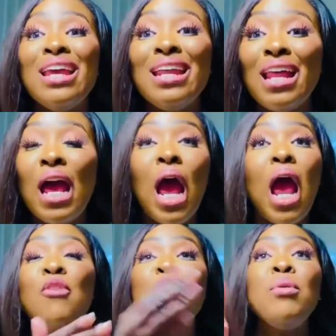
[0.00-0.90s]
You don't
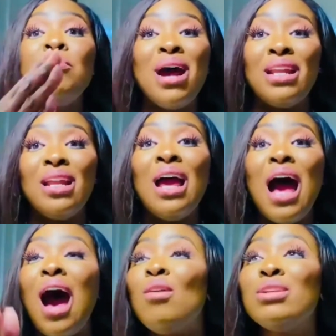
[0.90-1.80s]
need every
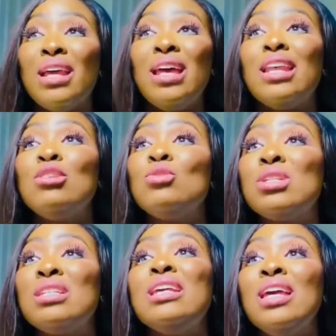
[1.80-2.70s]
man out
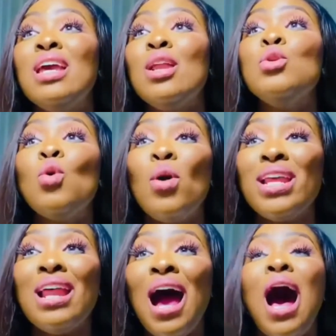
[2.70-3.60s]
there that you see
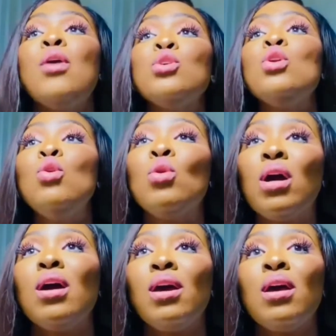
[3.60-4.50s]
knowing how
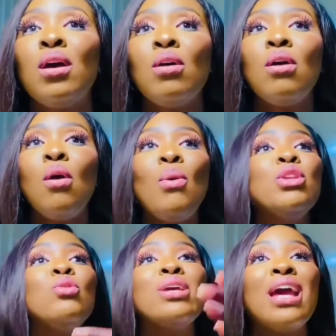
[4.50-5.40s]
you look
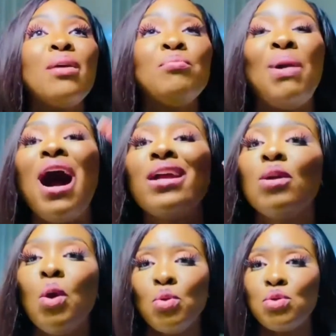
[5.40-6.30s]
when you
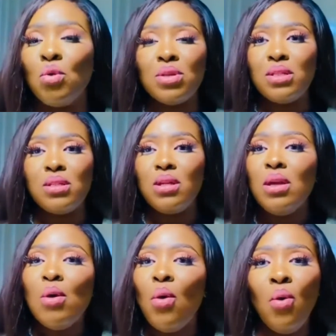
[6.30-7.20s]
get behind closed
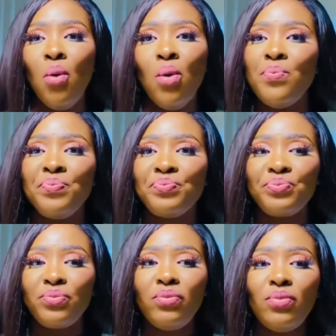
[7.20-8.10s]
doors.
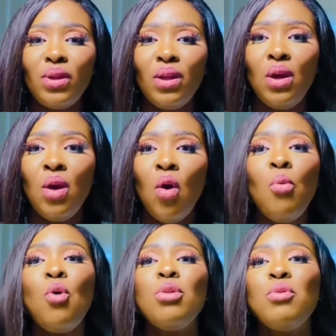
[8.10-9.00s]
No.
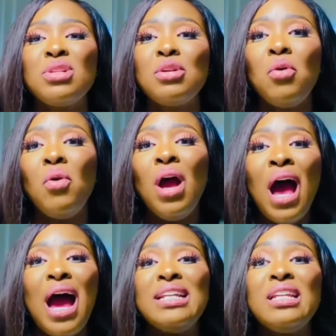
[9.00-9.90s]
Obo onwa
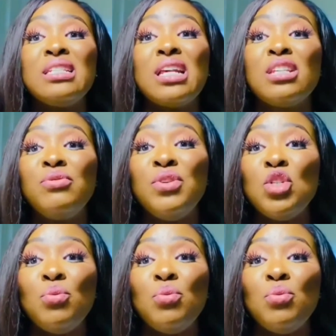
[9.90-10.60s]
si o, I did a